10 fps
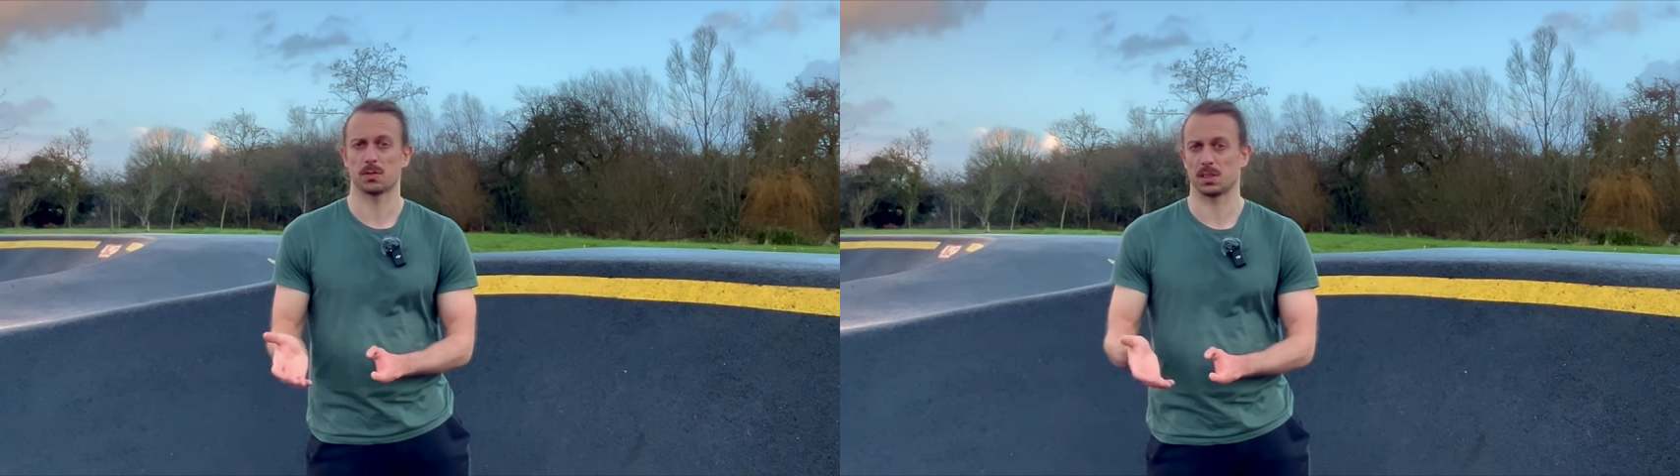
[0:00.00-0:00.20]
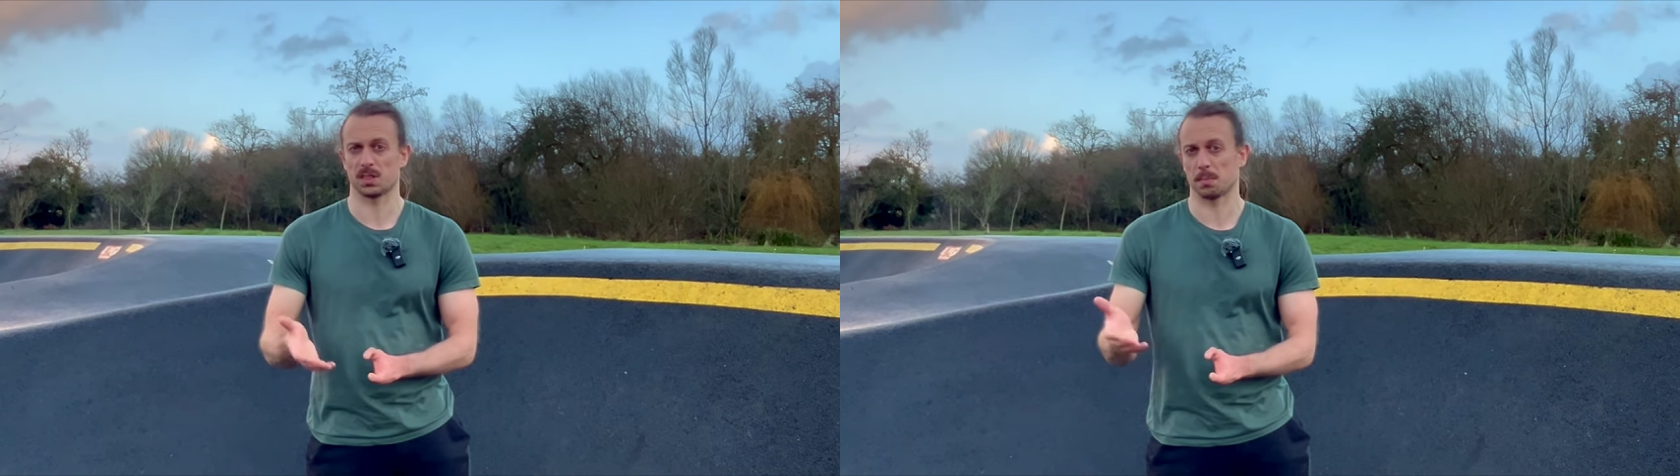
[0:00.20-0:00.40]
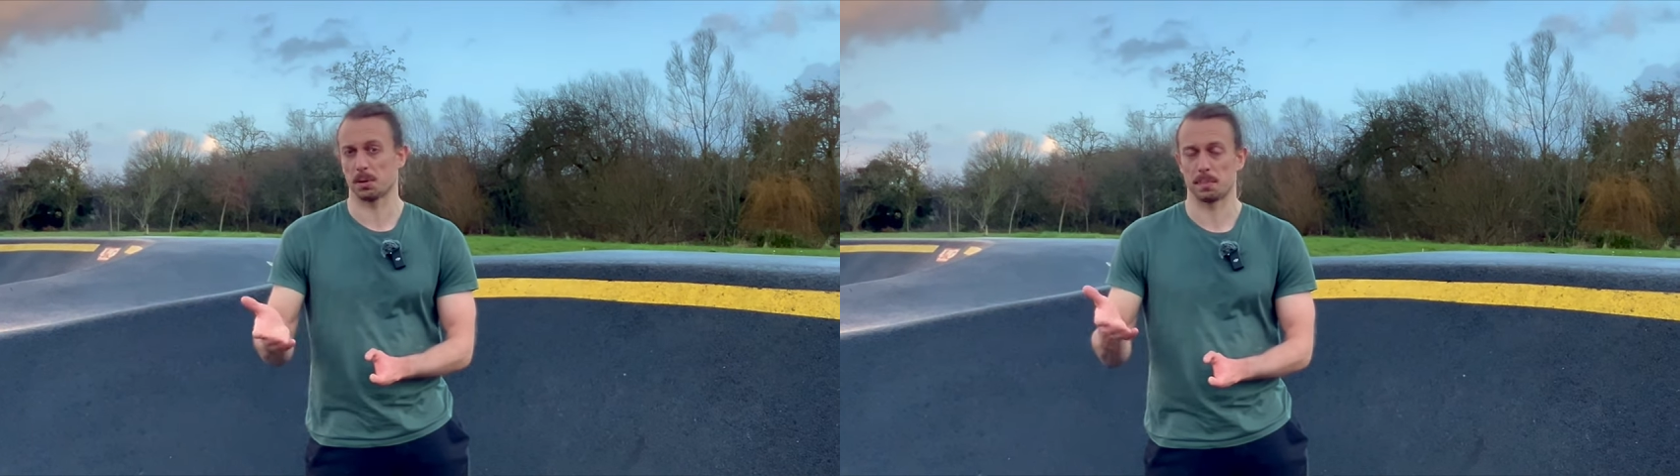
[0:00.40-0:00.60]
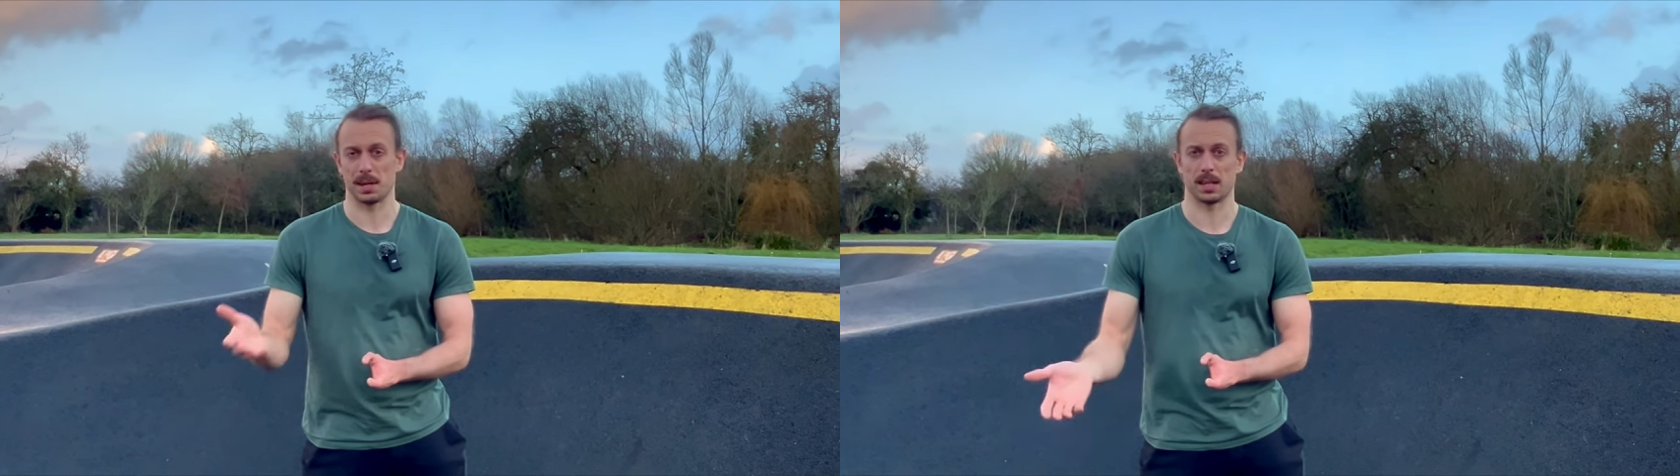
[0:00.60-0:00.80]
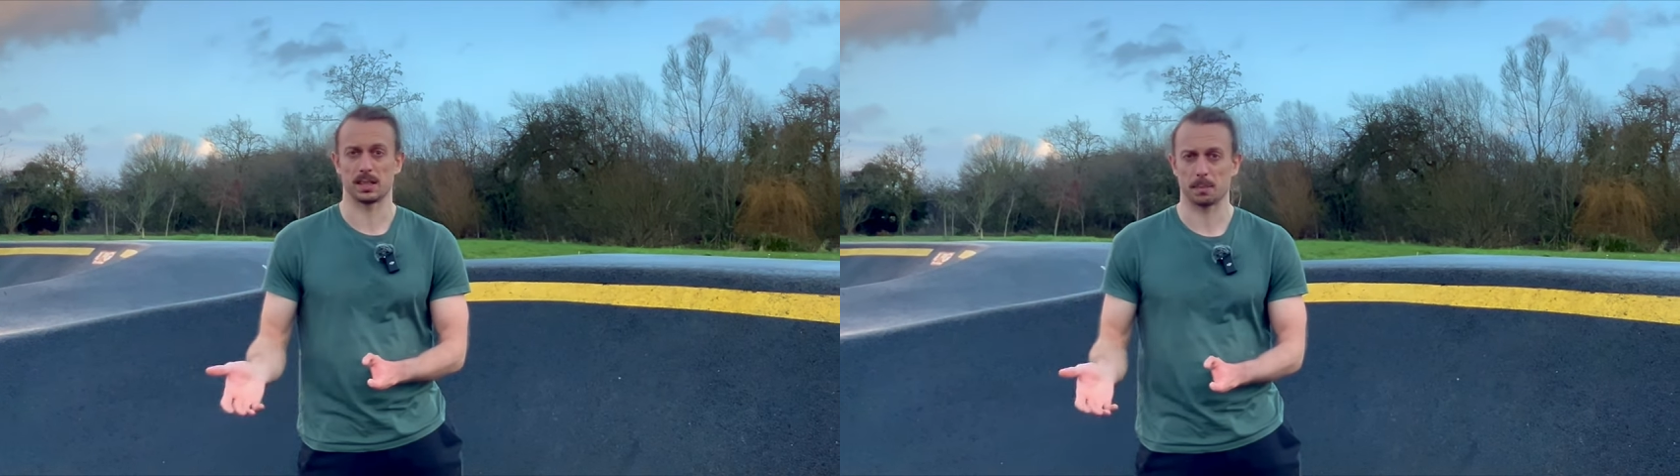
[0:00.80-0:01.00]
for example
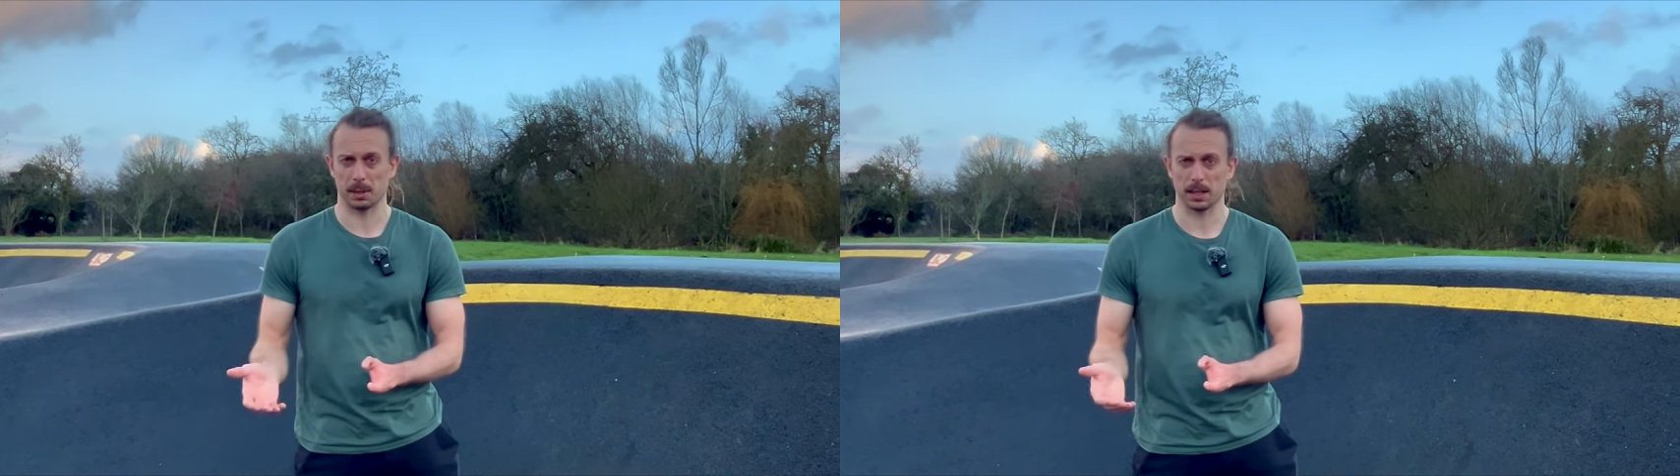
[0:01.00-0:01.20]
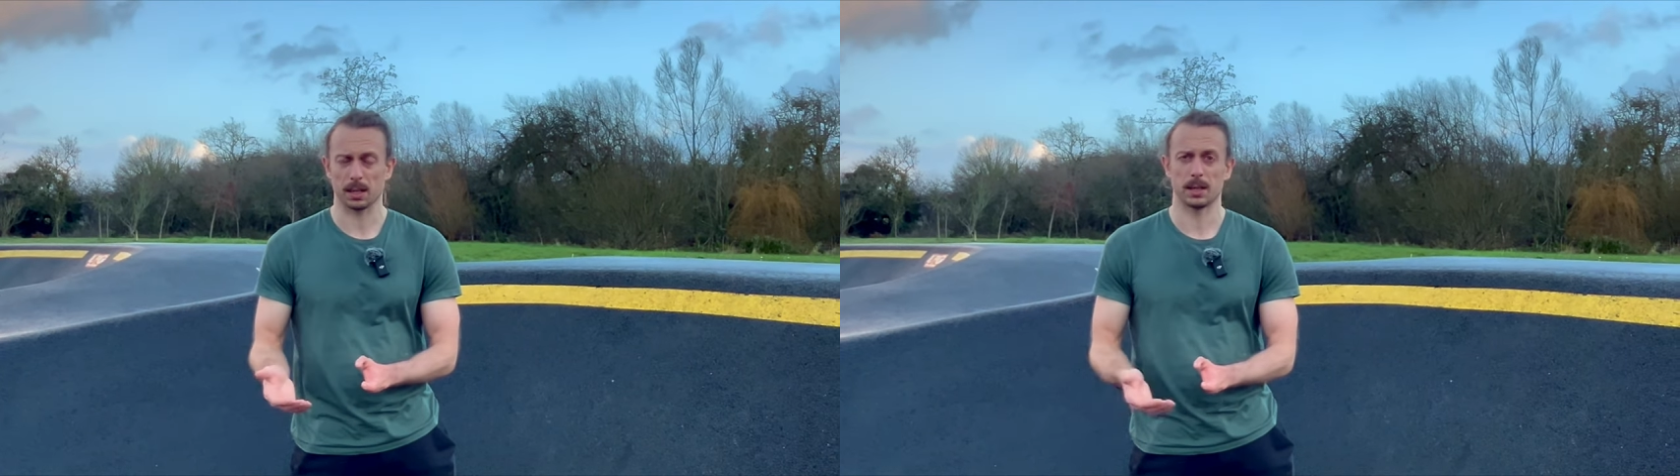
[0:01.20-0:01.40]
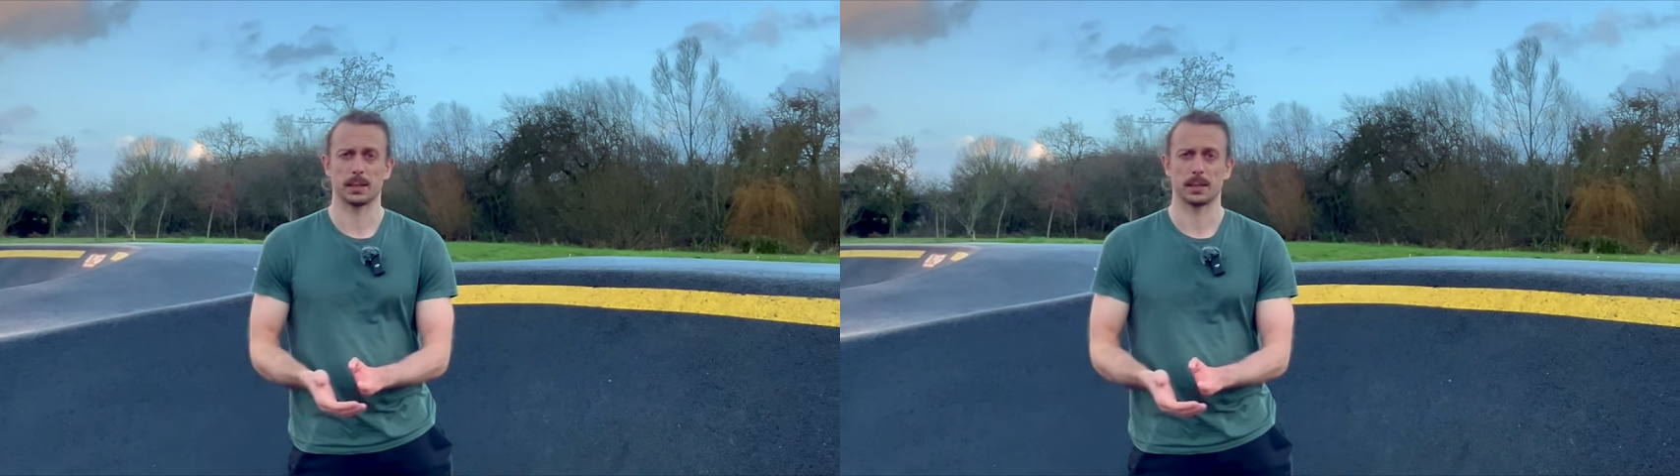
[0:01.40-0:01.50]
pedal dipping.